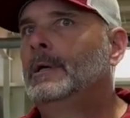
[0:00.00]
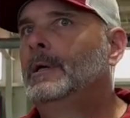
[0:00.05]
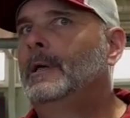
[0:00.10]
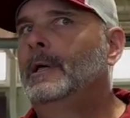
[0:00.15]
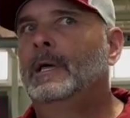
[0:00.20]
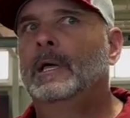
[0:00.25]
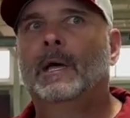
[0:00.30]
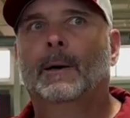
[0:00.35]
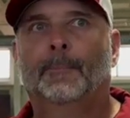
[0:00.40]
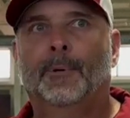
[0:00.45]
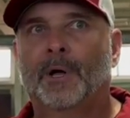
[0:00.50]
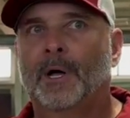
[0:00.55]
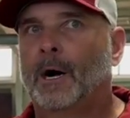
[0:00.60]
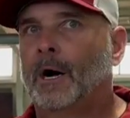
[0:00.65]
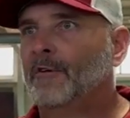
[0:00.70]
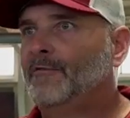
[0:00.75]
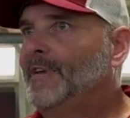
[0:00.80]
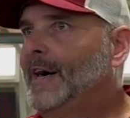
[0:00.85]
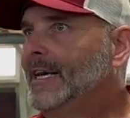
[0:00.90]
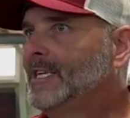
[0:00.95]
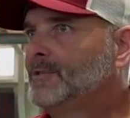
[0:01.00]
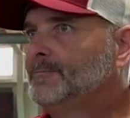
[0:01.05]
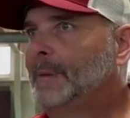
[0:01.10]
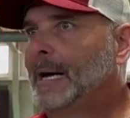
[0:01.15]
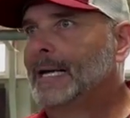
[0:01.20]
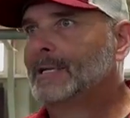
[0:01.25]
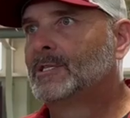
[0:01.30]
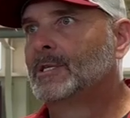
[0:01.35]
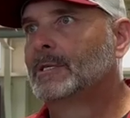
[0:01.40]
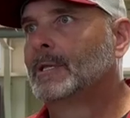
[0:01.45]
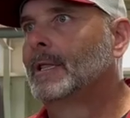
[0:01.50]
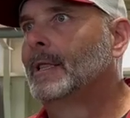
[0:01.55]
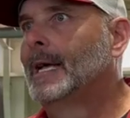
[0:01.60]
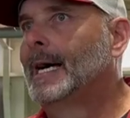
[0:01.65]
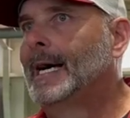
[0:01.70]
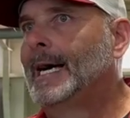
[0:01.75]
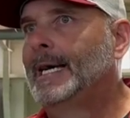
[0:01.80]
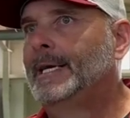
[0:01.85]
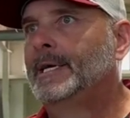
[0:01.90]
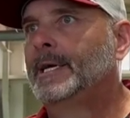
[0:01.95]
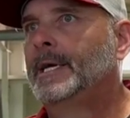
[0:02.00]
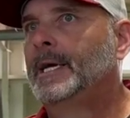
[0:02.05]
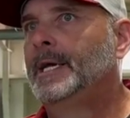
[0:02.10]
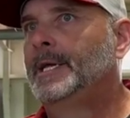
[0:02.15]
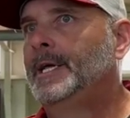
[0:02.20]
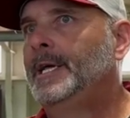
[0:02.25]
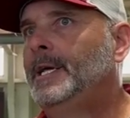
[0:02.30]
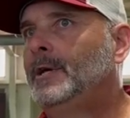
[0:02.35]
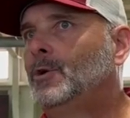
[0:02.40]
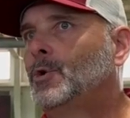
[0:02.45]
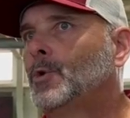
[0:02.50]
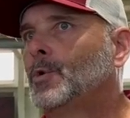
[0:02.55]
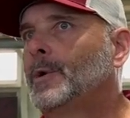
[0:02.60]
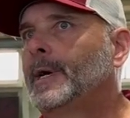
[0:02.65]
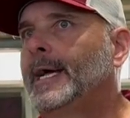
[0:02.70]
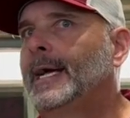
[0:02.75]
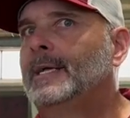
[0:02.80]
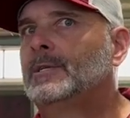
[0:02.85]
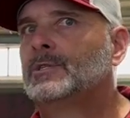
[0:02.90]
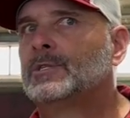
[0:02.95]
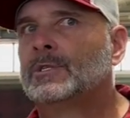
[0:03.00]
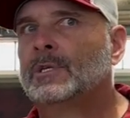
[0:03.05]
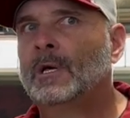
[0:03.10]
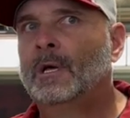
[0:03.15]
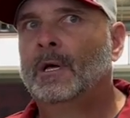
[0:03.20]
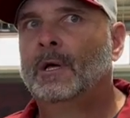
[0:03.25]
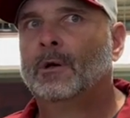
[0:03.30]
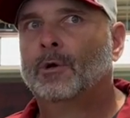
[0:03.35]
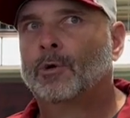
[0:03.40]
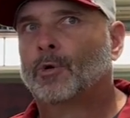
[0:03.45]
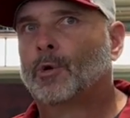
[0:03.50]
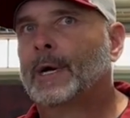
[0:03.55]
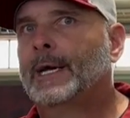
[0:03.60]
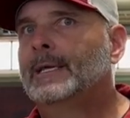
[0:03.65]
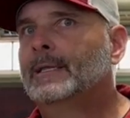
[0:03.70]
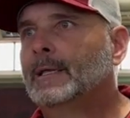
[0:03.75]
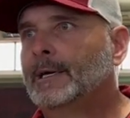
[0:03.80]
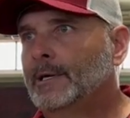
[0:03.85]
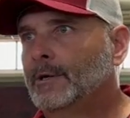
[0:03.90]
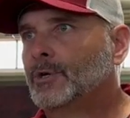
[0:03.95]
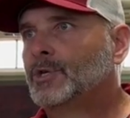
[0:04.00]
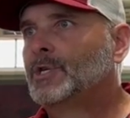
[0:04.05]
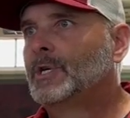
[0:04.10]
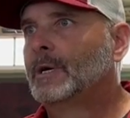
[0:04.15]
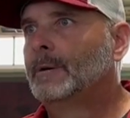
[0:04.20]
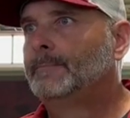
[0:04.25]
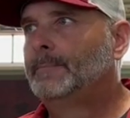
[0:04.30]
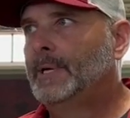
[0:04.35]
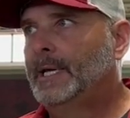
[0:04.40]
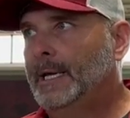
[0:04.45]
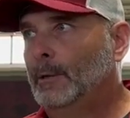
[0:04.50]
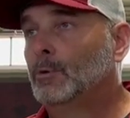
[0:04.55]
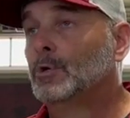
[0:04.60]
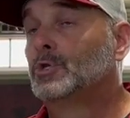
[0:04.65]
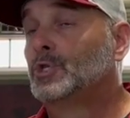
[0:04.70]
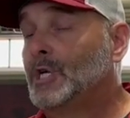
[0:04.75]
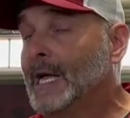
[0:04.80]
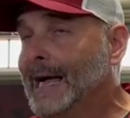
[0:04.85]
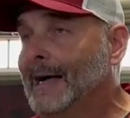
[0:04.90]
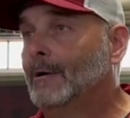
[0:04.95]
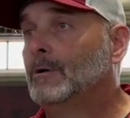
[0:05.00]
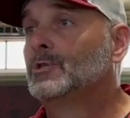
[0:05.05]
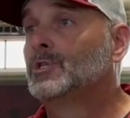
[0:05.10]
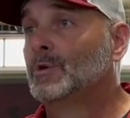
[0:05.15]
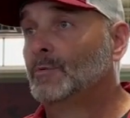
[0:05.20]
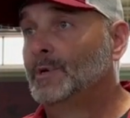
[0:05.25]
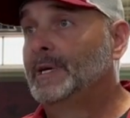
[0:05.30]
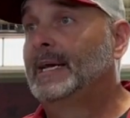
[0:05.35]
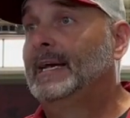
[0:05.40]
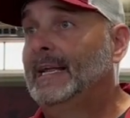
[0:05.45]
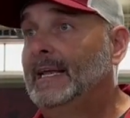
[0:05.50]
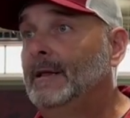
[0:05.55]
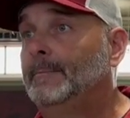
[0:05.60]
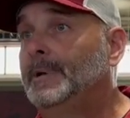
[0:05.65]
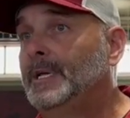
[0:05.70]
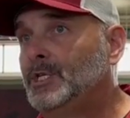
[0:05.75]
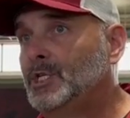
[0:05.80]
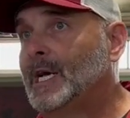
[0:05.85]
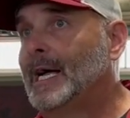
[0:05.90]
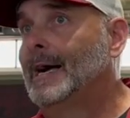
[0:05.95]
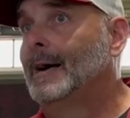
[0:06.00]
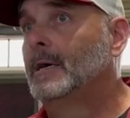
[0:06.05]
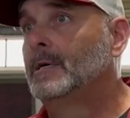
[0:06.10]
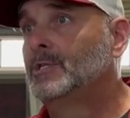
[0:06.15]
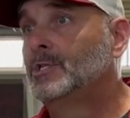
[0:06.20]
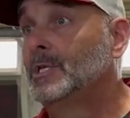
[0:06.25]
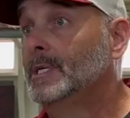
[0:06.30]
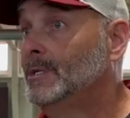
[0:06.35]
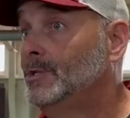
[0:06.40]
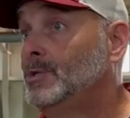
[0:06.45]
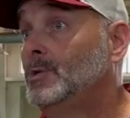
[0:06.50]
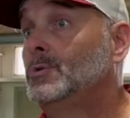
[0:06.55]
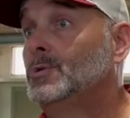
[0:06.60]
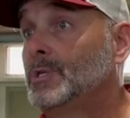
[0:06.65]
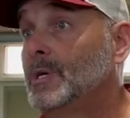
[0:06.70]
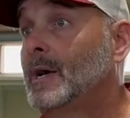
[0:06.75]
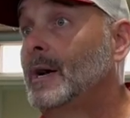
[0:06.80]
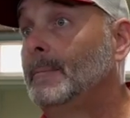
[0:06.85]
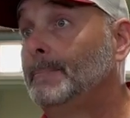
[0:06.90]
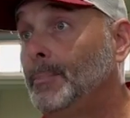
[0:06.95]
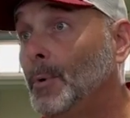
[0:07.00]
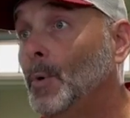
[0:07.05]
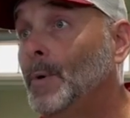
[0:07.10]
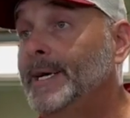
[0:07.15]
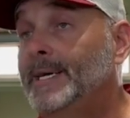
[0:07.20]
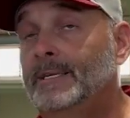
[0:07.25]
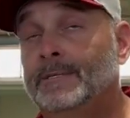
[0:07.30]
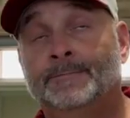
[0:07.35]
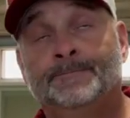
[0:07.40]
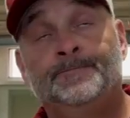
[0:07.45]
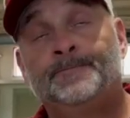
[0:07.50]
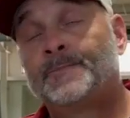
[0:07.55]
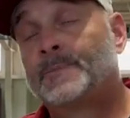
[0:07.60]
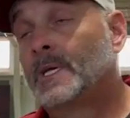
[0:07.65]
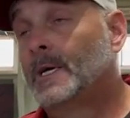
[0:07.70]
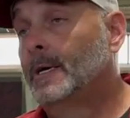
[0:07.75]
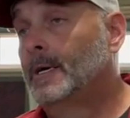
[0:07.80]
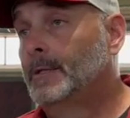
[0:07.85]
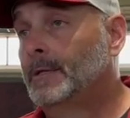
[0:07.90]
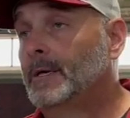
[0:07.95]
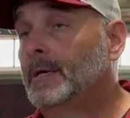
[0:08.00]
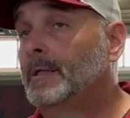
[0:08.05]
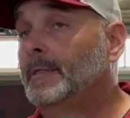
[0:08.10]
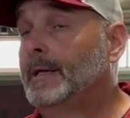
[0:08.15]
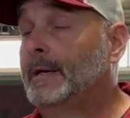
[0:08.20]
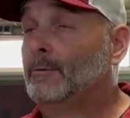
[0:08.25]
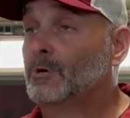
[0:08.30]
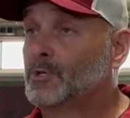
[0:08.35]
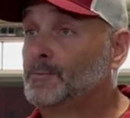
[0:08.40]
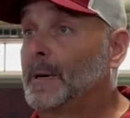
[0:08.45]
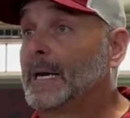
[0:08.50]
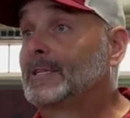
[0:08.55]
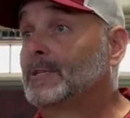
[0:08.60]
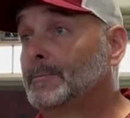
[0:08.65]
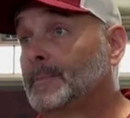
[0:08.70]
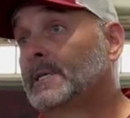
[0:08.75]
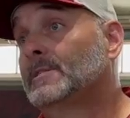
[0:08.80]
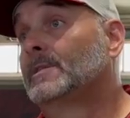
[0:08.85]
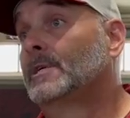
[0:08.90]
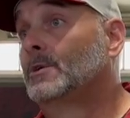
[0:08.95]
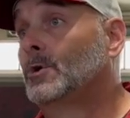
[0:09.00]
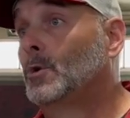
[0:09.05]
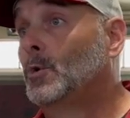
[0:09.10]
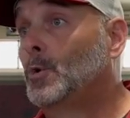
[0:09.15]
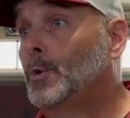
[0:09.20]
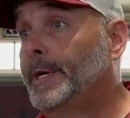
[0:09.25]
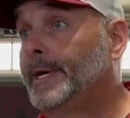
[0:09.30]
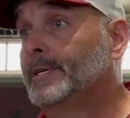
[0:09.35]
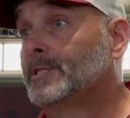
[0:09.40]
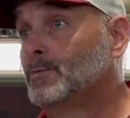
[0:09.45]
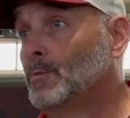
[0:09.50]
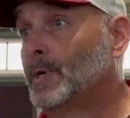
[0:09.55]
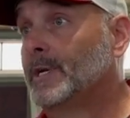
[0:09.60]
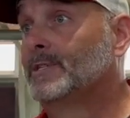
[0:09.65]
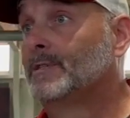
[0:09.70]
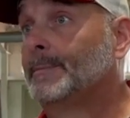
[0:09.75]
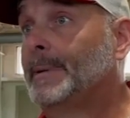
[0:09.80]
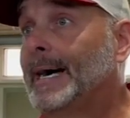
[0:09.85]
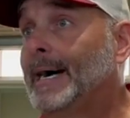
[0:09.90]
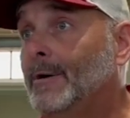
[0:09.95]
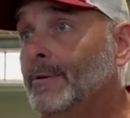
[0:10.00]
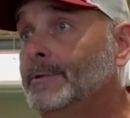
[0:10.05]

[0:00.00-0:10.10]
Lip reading: He can play all five spots on the line, and he creates great leadership. He will challenge them when they need to be challenged, and he's usually on point, and they respect him because they know who he is and what he's about.